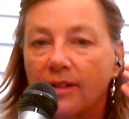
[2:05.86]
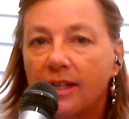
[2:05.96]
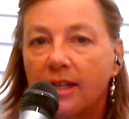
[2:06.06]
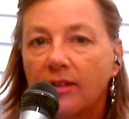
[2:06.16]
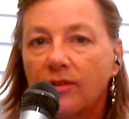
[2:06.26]
his
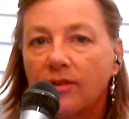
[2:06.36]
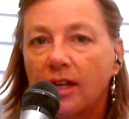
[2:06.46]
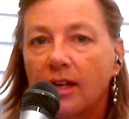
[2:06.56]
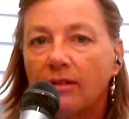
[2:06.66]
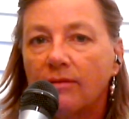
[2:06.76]
heels
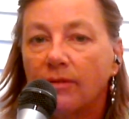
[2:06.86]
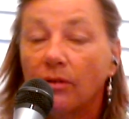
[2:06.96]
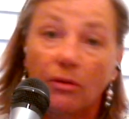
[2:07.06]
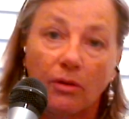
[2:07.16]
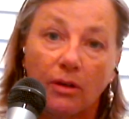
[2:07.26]
down,
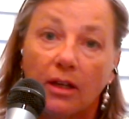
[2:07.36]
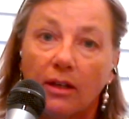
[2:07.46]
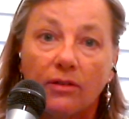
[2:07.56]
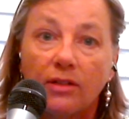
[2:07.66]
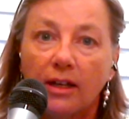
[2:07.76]
or her
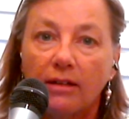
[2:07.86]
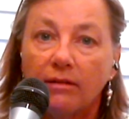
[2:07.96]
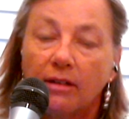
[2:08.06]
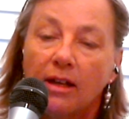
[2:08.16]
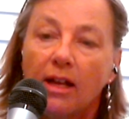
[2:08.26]
heels
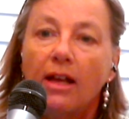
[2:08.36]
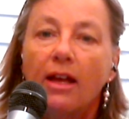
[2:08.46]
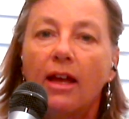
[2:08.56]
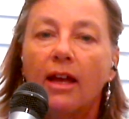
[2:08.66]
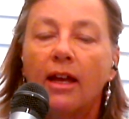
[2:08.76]
down,
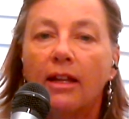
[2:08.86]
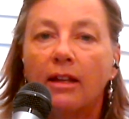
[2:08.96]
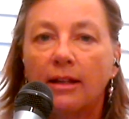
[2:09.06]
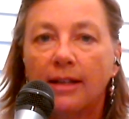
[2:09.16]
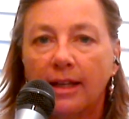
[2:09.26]
and
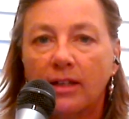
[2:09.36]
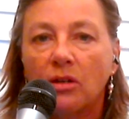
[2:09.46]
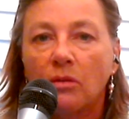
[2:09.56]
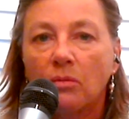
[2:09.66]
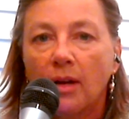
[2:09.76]
the legs
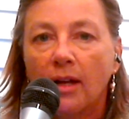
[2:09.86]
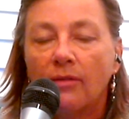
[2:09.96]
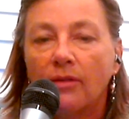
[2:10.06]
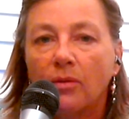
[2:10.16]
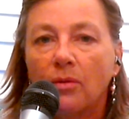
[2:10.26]

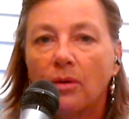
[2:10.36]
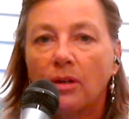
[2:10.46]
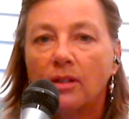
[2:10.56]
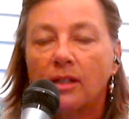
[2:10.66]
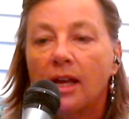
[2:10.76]
around the
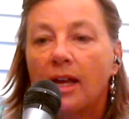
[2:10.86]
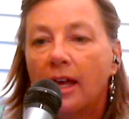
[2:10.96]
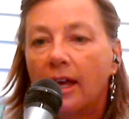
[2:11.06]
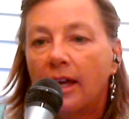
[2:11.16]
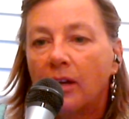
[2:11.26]
horse.
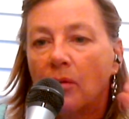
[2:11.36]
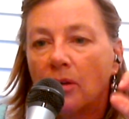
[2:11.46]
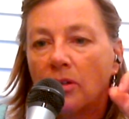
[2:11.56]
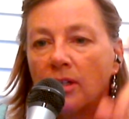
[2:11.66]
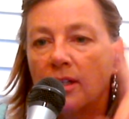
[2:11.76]
And I
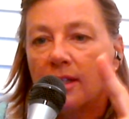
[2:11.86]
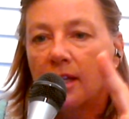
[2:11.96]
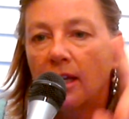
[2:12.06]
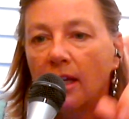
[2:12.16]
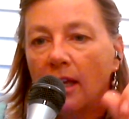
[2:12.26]
want you to
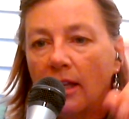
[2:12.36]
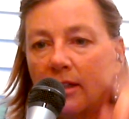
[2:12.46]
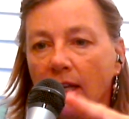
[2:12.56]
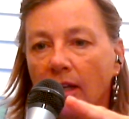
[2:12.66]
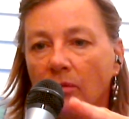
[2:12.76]
see and
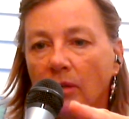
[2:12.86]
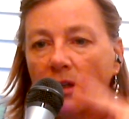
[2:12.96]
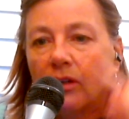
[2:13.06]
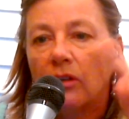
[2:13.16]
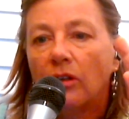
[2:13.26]
take a
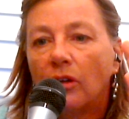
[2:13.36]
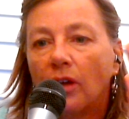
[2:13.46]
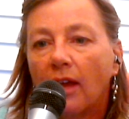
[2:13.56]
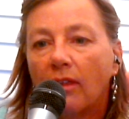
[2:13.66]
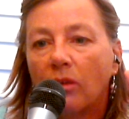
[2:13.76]
really good
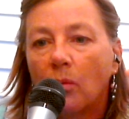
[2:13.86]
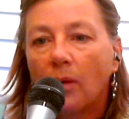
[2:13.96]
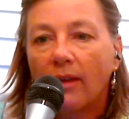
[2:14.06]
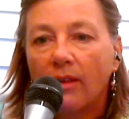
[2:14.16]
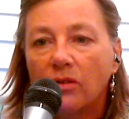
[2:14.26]
look at the
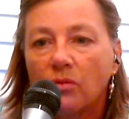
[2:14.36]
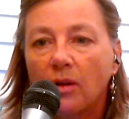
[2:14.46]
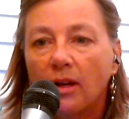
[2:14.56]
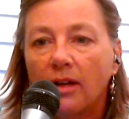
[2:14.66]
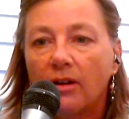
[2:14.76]
way this
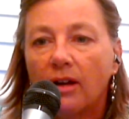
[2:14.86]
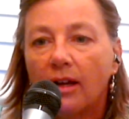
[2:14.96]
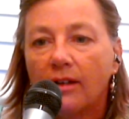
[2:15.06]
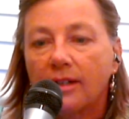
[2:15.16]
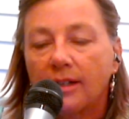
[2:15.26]
rider
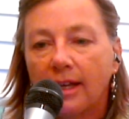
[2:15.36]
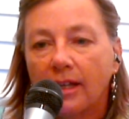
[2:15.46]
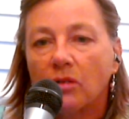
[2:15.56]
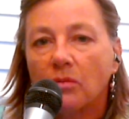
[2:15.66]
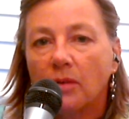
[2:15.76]
has the
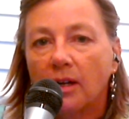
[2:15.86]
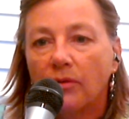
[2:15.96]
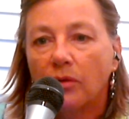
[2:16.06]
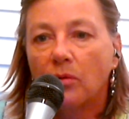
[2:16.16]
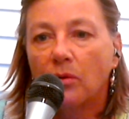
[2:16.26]
legs around
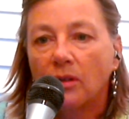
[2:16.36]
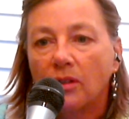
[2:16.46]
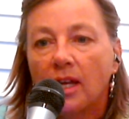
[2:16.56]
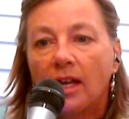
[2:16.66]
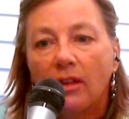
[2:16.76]
the horse.
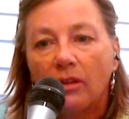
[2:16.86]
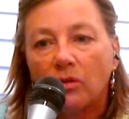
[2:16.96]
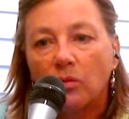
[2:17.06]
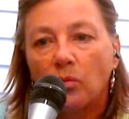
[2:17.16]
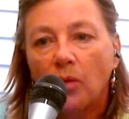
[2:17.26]

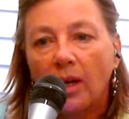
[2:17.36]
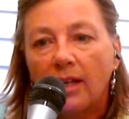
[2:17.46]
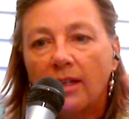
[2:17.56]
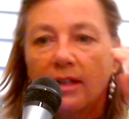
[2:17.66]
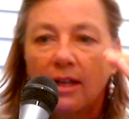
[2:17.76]
There's
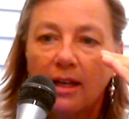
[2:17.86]
weight